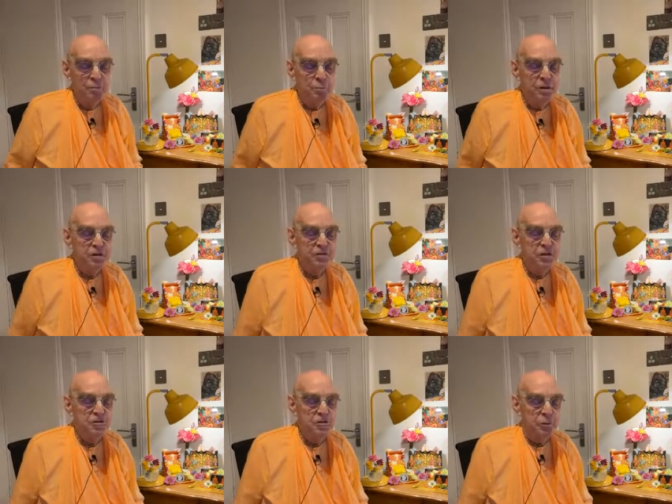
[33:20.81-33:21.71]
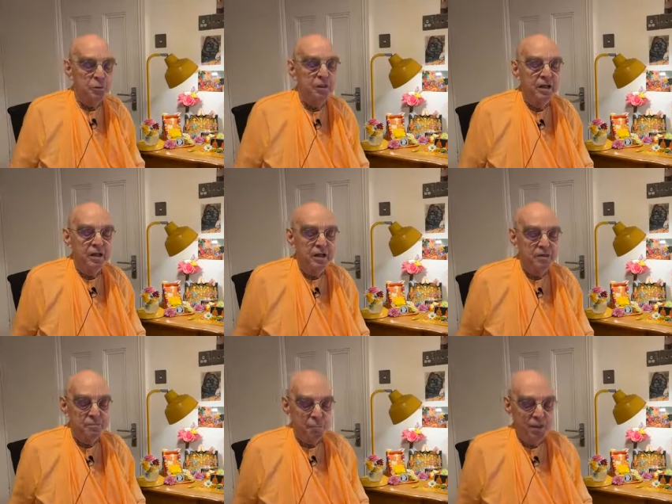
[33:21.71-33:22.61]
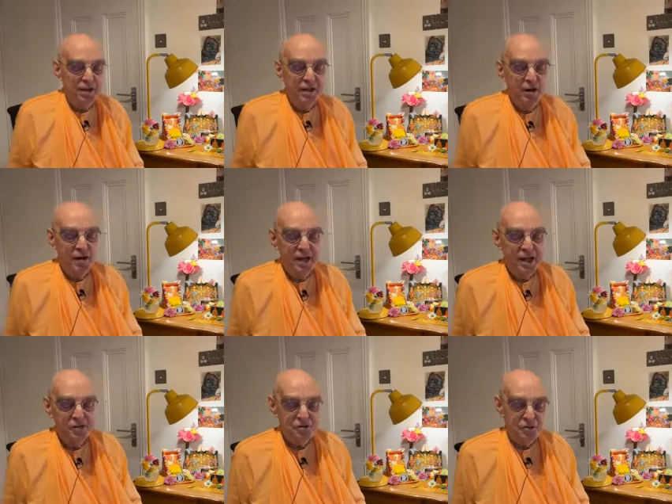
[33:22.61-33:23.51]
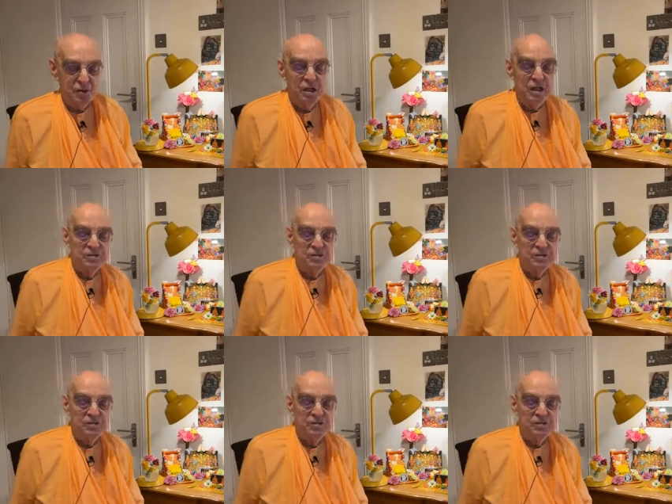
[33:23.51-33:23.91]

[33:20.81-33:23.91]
to meet Vishnu in his boar incarnation